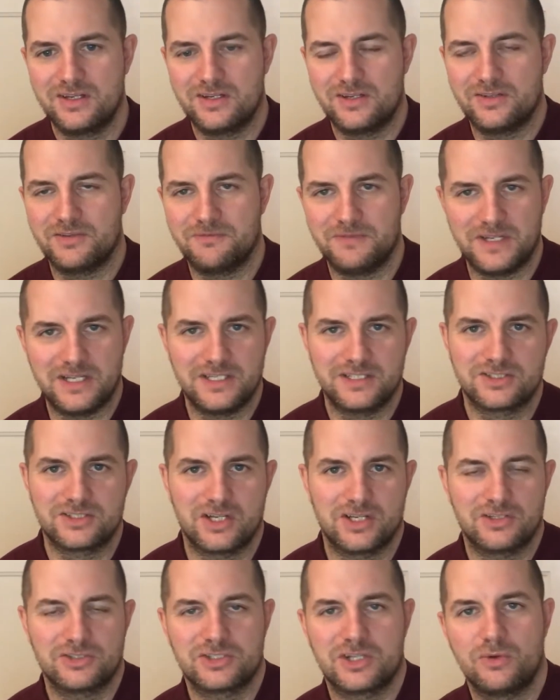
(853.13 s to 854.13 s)
the feeling's
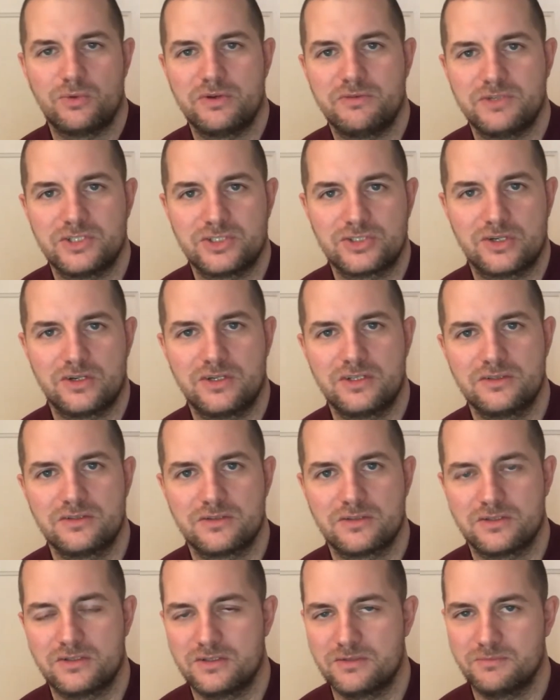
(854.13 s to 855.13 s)
gonna slowly
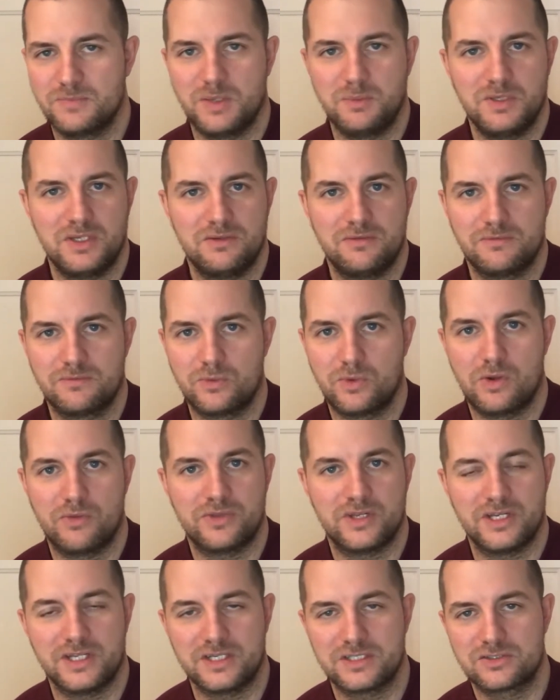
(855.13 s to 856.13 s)
return, maybe
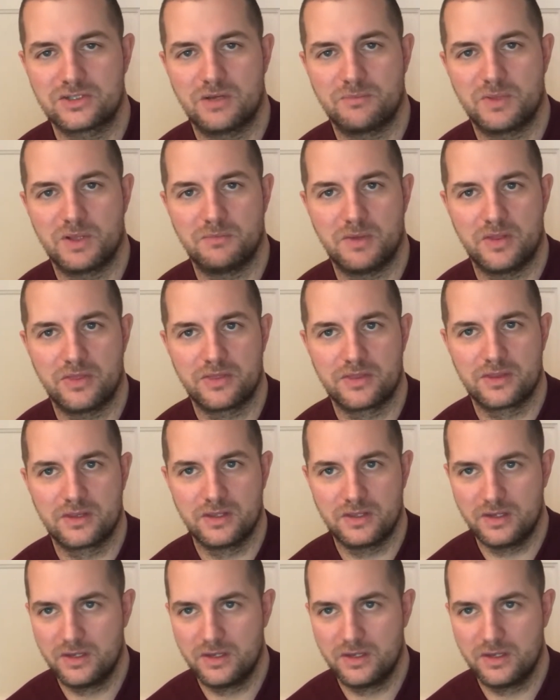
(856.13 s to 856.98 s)
throughout the next couple of months.